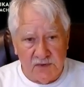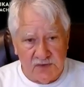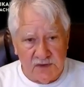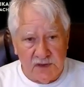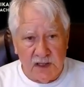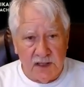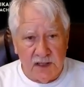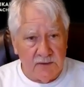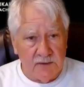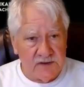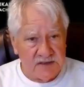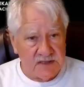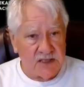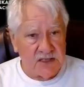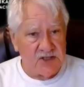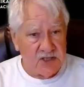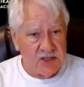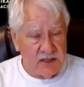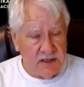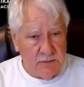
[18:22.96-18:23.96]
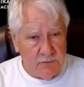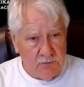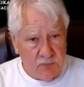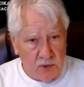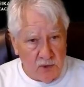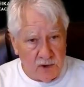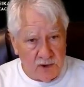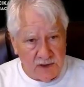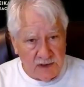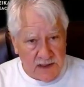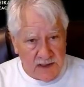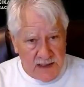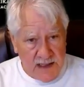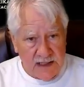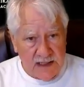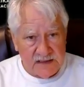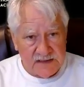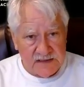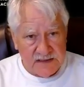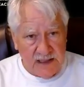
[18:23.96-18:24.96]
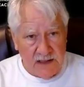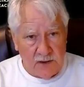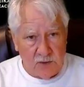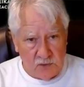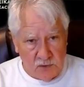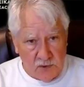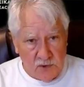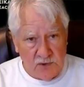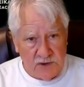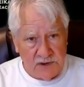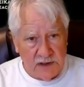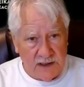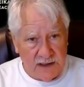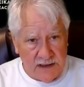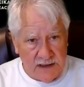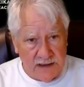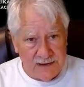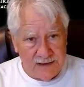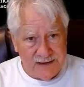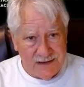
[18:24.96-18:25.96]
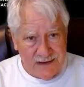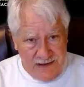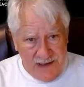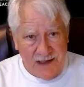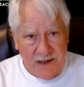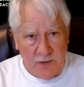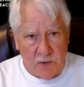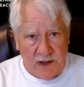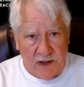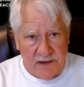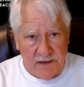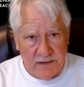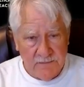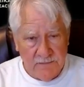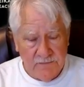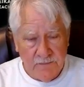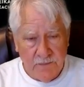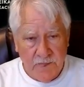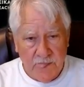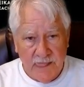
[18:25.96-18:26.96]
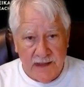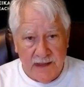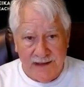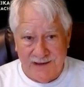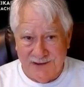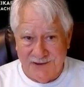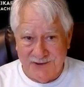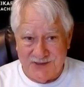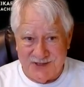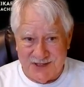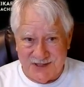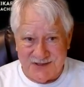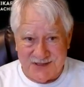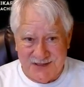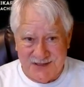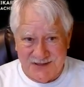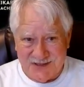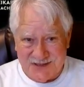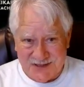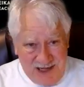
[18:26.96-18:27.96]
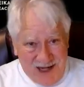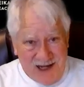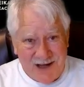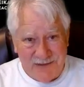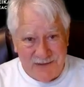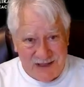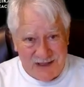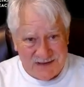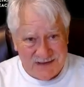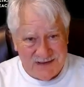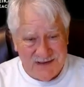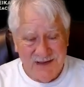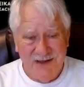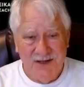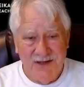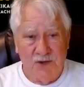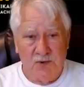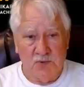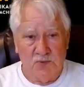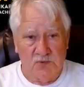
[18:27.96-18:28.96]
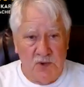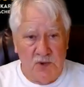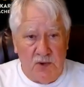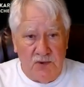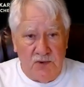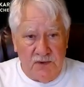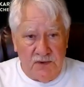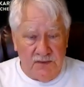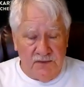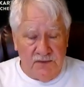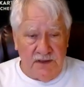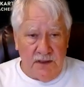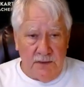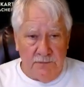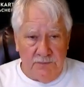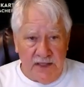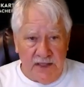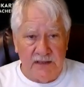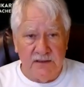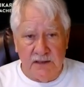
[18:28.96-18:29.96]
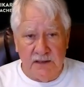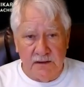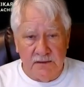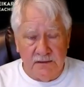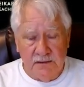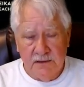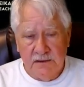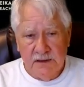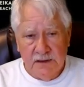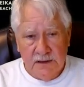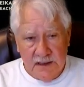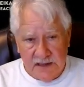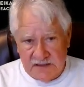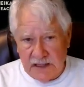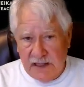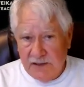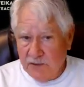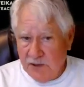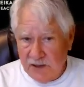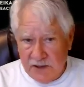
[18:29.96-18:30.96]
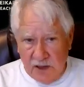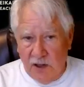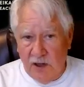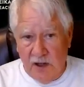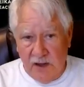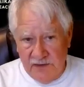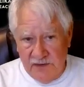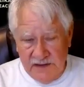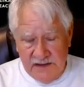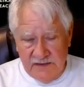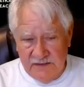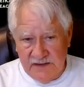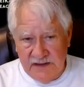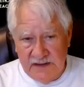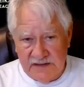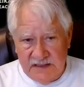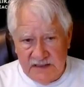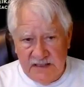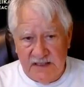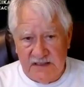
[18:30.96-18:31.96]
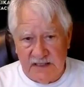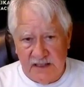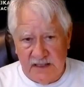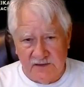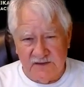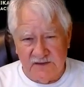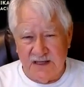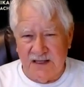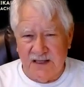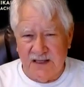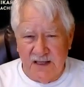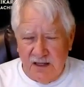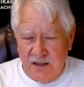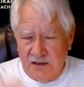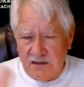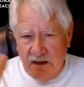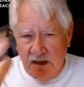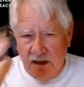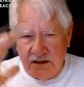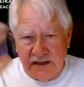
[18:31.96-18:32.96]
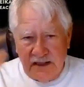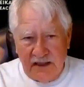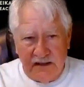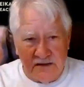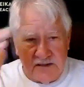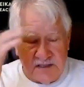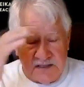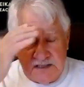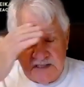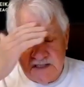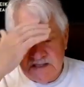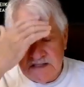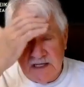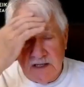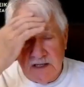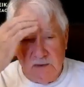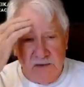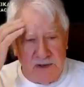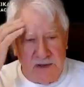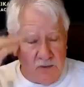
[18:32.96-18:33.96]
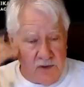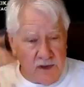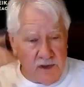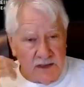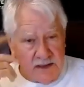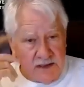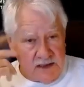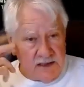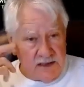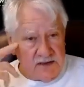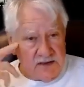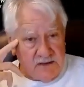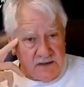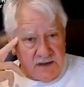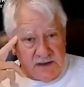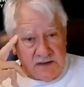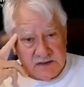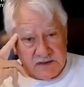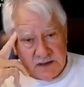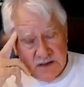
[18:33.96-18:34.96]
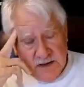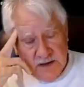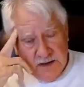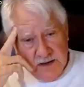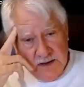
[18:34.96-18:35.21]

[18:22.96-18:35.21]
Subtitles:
thought it was such an important case, it ruled on it anyway. And Justice Thomas wrote the opinion, as I recall these details. Again, I'll get into detail with it when I get to these